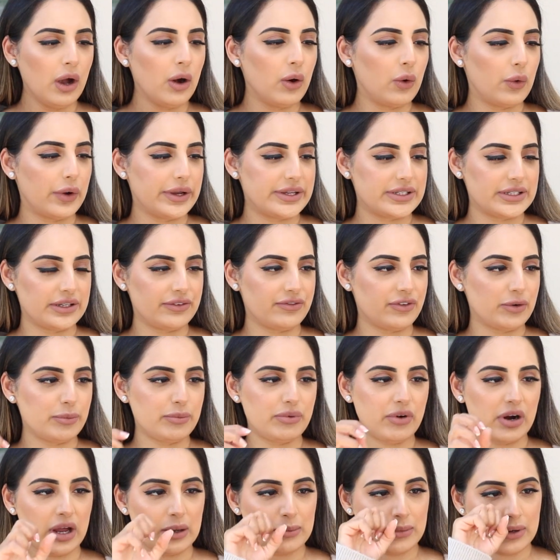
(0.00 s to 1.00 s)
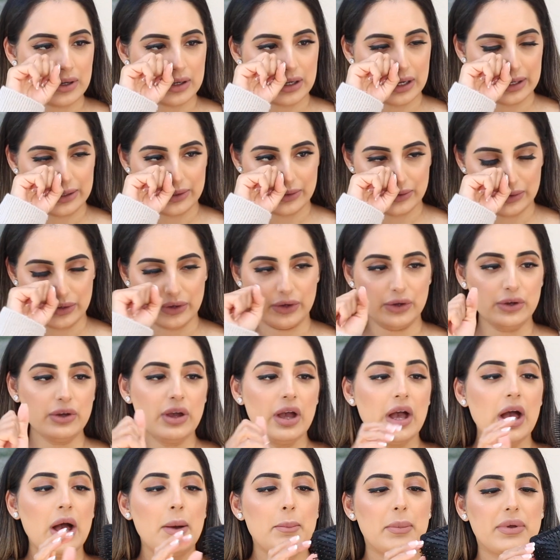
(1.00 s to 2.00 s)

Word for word: Or is it from Primark? I don't know.